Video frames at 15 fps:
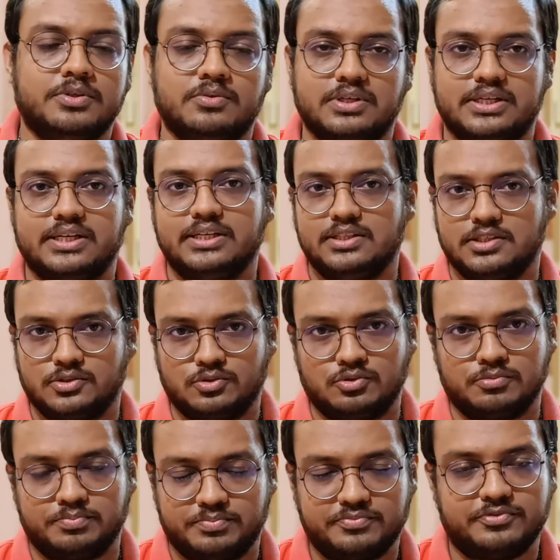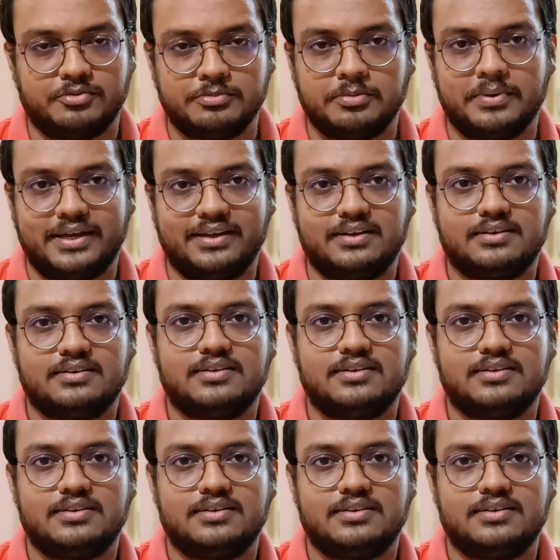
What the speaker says: working in this group from your bank.